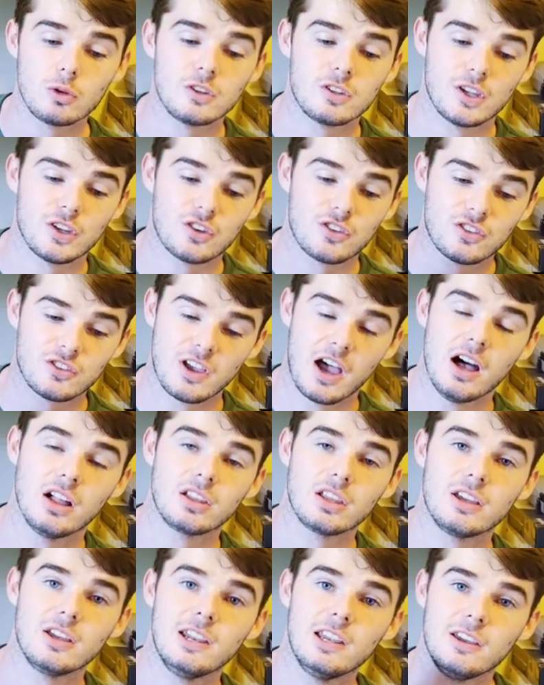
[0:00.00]
was a
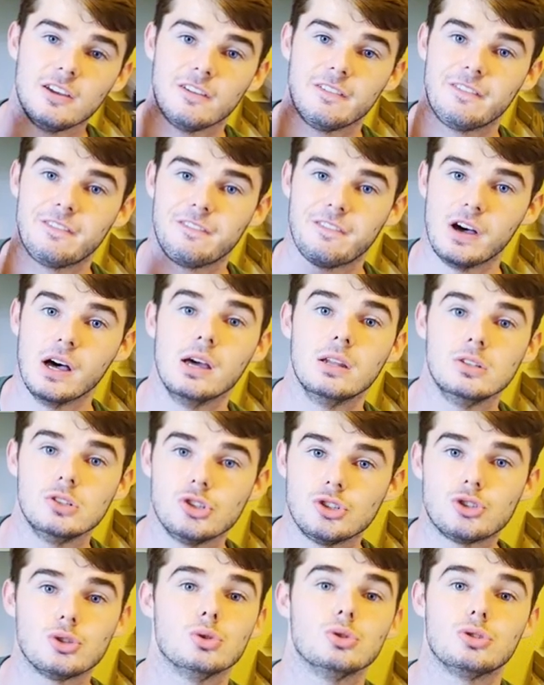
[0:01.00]
solid,
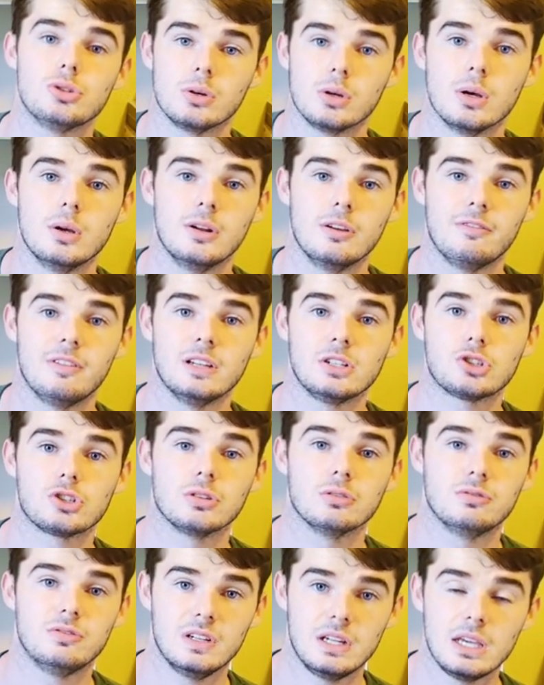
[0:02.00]
fun, choose your own
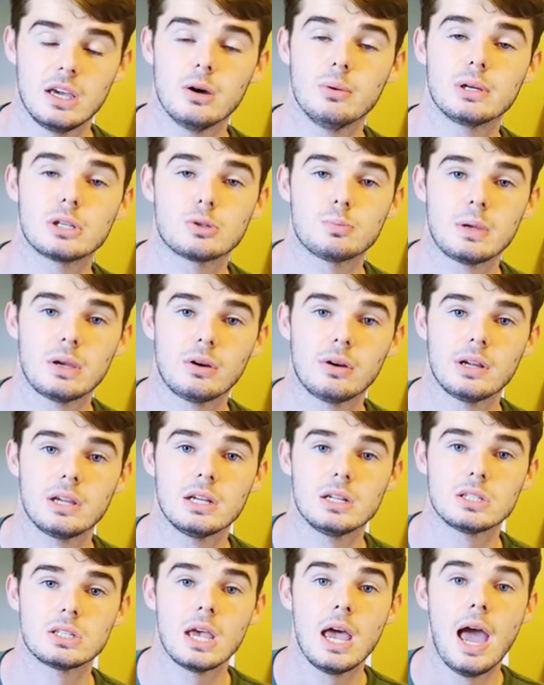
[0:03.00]
adventure video
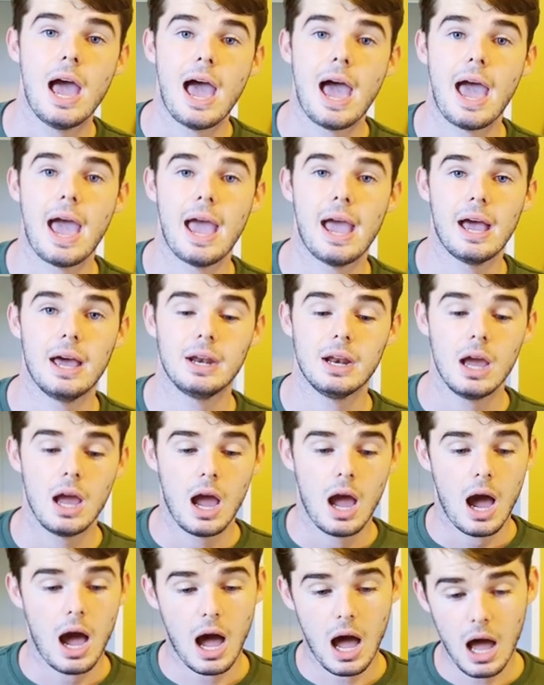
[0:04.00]
experience, and
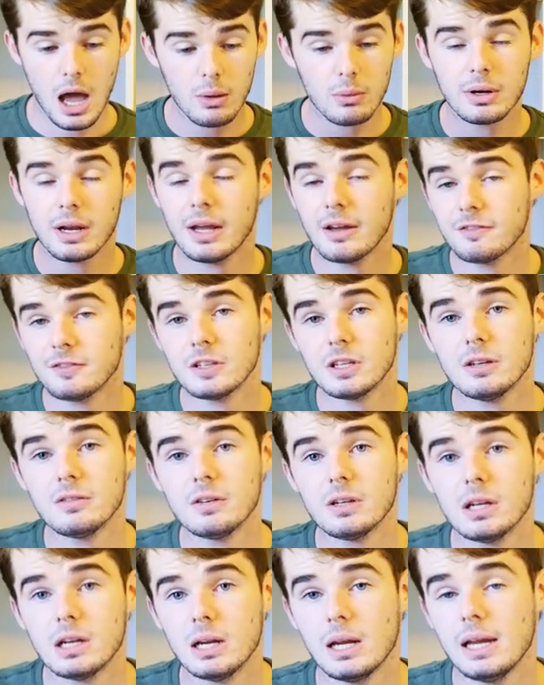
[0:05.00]
I would have to give
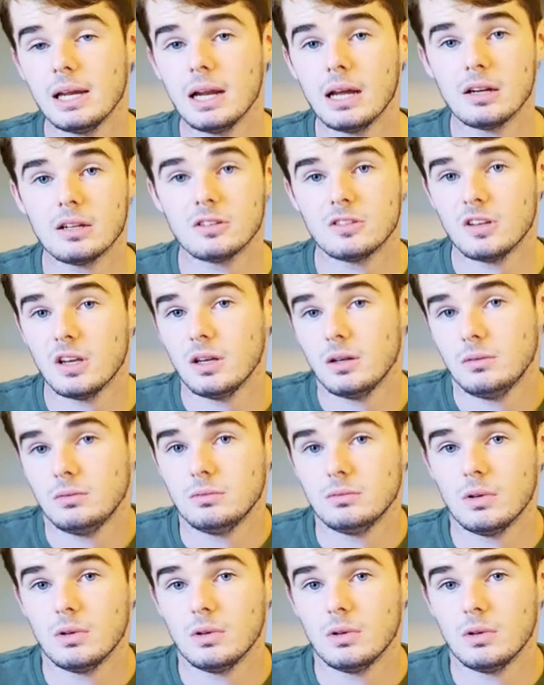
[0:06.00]
it an 8 out of 10